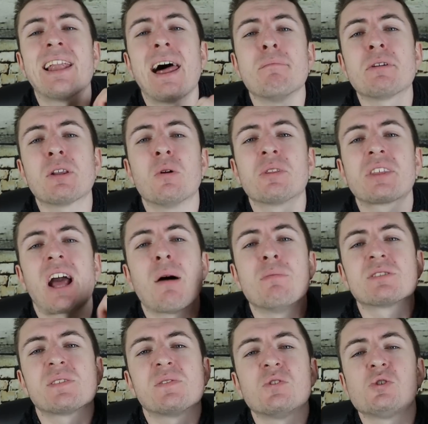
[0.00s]
Let me know in the
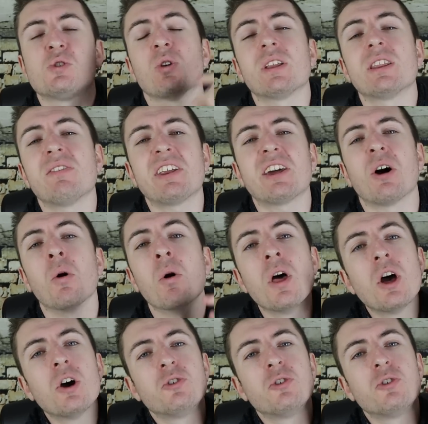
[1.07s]
comments if you enjoyed the video.